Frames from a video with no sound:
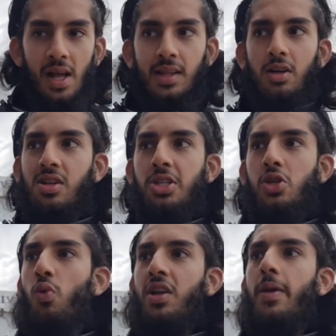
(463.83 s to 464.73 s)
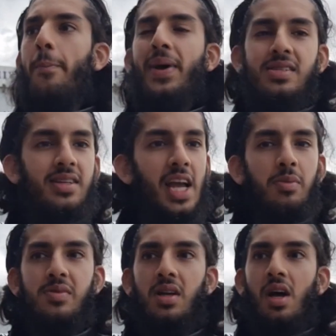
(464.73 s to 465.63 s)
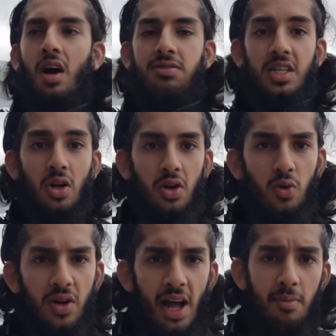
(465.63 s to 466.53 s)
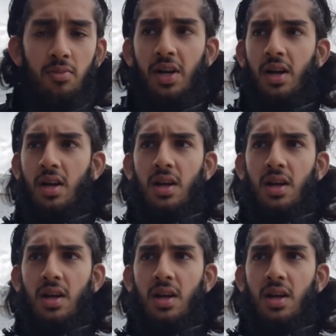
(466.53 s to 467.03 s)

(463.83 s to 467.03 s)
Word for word: That was literally one of the best games I've seen under Unai Emery.